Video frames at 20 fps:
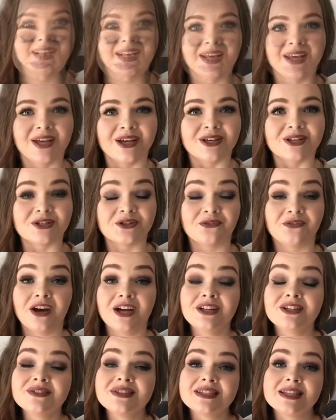So
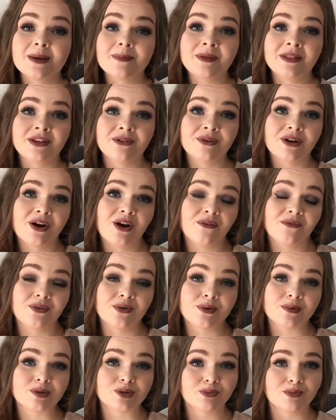final step in the recovery
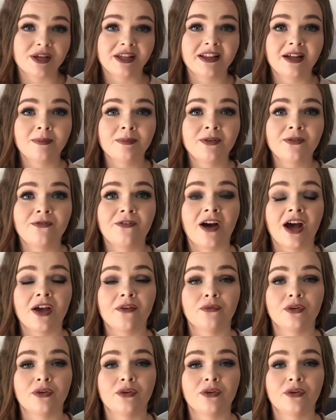was week number 5,